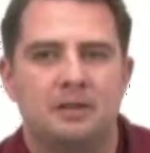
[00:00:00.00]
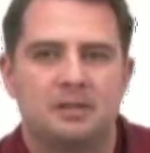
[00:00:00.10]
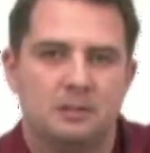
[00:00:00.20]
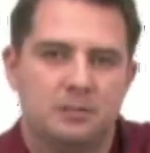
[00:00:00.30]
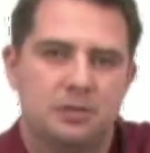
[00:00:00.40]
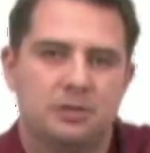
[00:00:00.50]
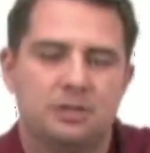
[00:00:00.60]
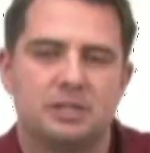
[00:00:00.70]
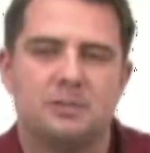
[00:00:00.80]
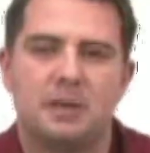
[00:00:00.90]
Some
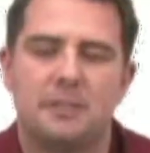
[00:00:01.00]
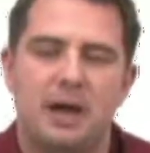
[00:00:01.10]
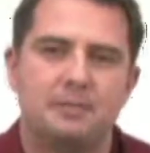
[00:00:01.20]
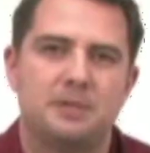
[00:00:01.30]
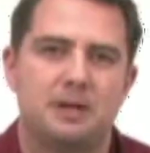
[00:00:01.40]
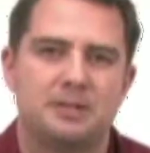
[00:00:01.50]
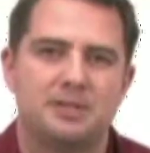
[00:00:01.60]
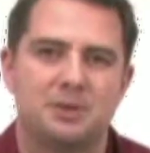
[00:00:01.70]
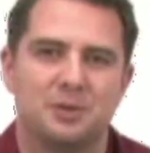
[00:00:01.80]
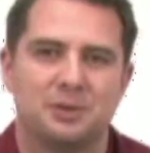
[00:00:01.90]
churches may
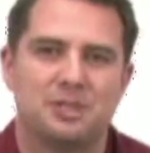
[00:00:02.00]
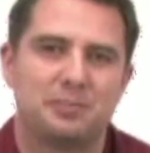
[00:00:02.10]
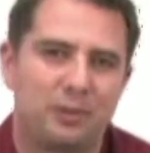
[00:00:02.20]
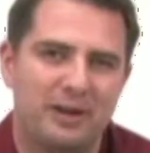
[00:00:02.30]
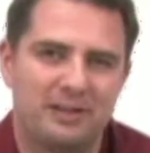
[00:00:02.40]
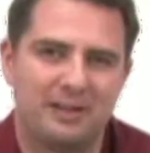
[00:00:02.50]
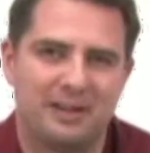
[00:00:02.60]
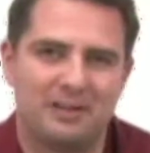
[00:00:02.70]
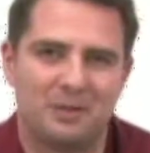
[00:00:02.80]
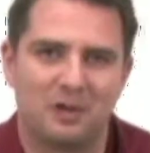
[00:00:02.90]
baptize through
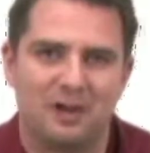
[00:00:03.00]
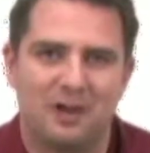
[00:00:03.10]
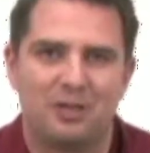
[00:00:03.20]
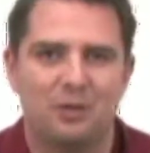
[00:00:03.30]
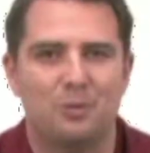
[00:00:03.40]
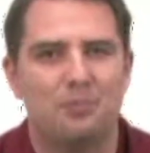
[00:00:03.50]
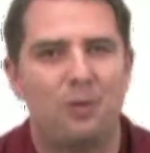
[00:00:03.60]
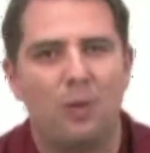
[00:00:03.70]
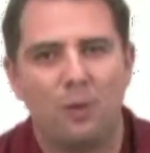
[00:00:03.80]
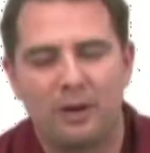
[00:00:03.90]
sprinkling or through
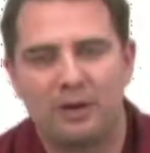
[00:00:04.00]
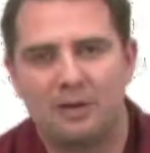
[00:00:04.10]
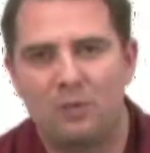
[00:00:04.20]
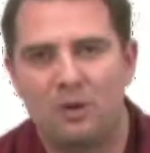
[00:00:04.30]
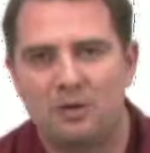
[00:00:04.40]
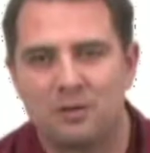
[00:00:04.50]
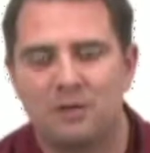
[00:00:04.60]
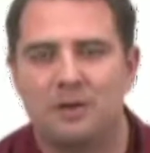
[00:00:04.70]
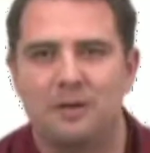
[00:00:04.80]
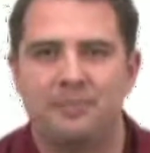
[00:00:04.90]
pouring of water
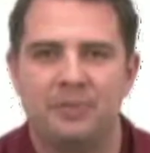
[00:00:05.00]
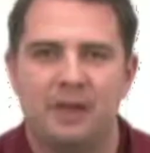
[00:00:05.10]
on.